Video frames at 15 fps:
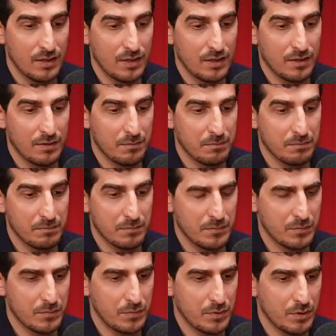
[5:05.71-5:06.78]

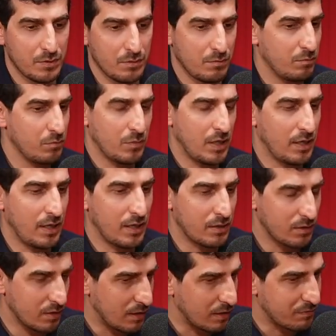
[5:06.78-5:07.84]

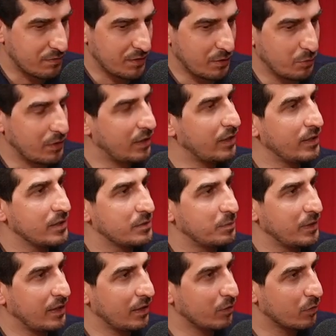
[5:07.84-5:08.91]
are frequently
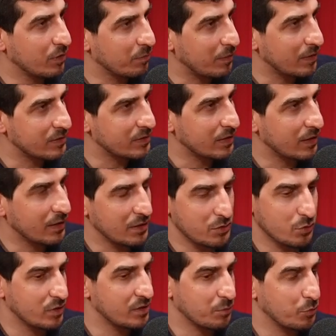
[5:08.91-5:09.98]
speaking on the Palestinian
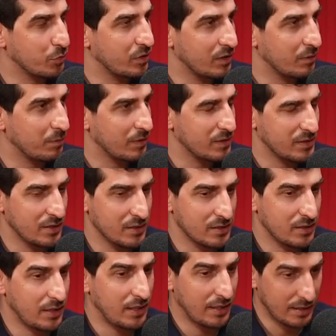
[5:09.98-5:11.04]
issue and supporting the Palestinian struggle.